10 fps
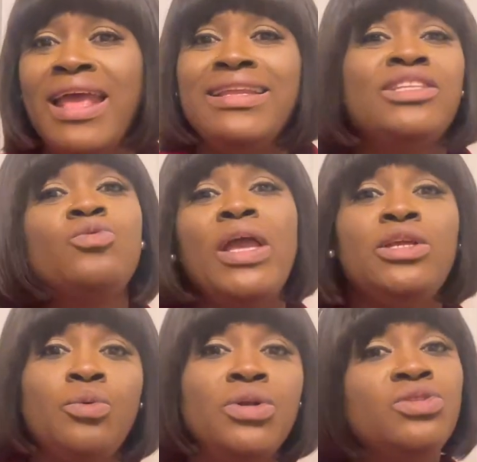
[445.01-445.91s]
That's why you
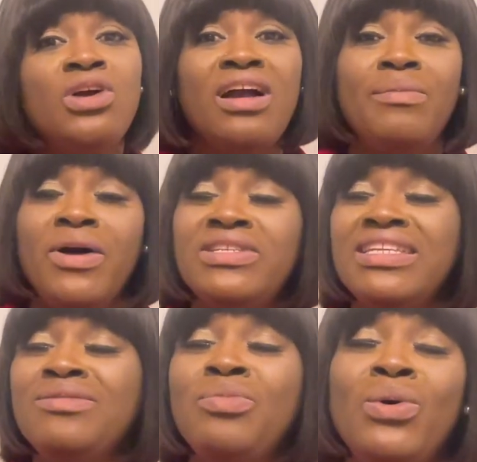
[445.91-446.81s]
don't want to talk about
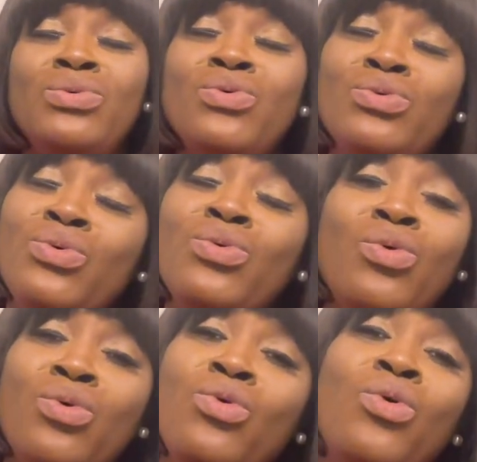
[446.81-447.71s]
it. But
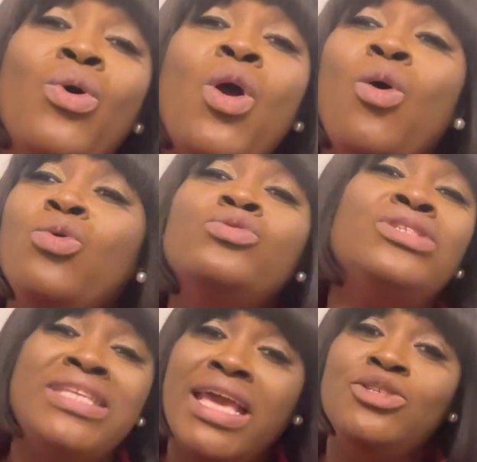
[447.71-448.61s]
who
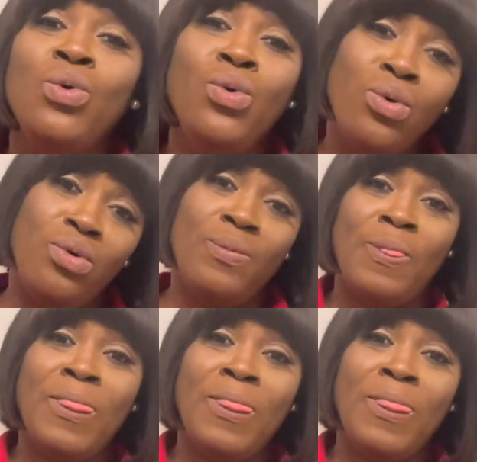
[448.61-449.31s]
says who?